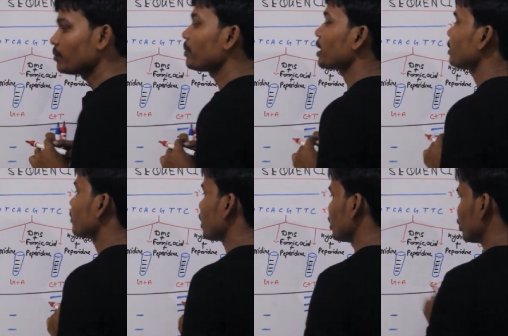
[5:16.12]
by the
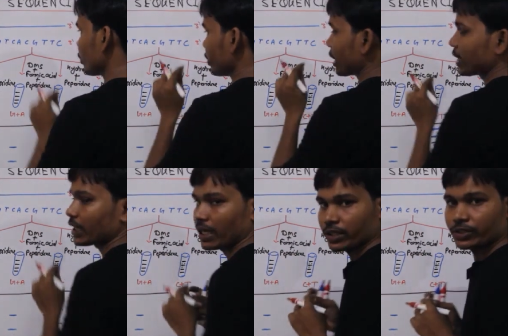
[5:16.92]
polynucleotide
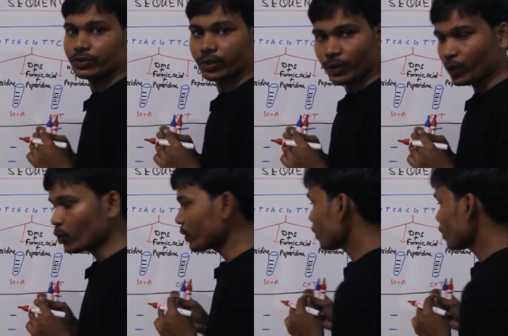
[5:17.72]
kinase you have known.